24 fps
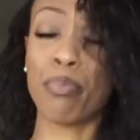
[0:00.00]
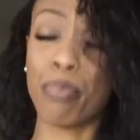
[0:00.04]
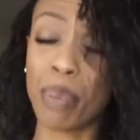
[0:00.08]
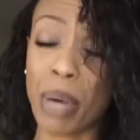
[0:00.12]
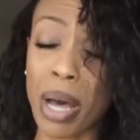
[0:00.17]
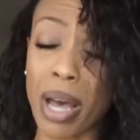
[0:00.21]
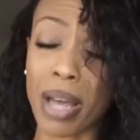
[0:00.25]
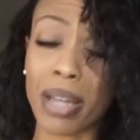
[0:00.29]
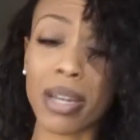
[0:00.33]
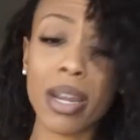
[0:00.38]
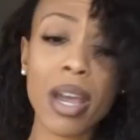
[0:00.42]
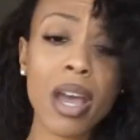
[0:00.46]

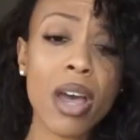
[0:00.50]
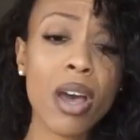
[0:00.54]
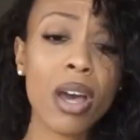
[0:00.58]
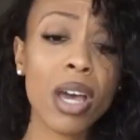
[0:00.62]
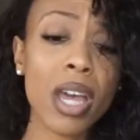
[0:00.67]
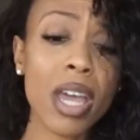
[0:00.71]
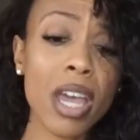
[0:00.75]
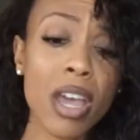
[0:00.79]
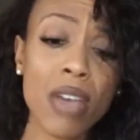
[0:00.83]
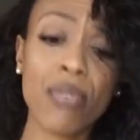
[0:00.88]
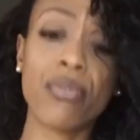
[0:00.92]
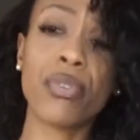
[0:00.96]
But
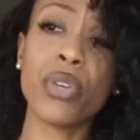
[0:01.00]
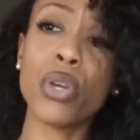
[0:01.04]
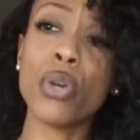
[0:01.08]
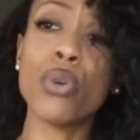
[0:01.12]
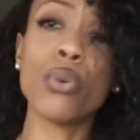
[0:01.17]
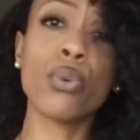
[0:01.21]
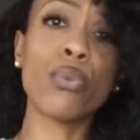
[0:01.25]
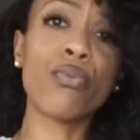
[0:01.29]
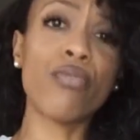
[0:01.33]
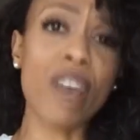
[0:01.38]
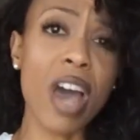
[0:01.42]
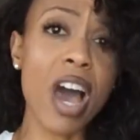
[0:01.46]
if
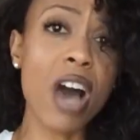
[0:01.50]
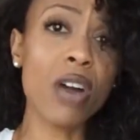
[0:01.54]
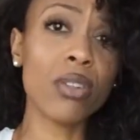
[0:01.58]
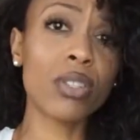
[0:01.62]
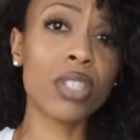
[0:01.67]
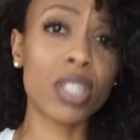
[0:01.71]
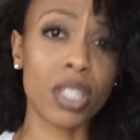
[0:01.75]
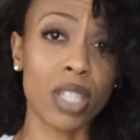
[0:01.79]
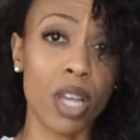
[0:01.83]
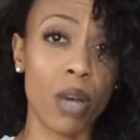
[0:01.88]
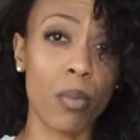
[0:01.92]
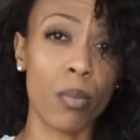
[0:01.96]
you
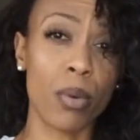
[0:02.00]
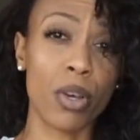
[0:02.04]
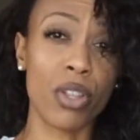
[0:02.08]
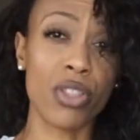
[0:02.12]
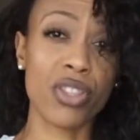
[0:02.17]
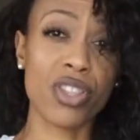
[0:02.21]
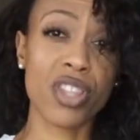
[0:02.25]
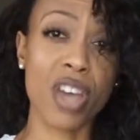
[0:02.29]
found someone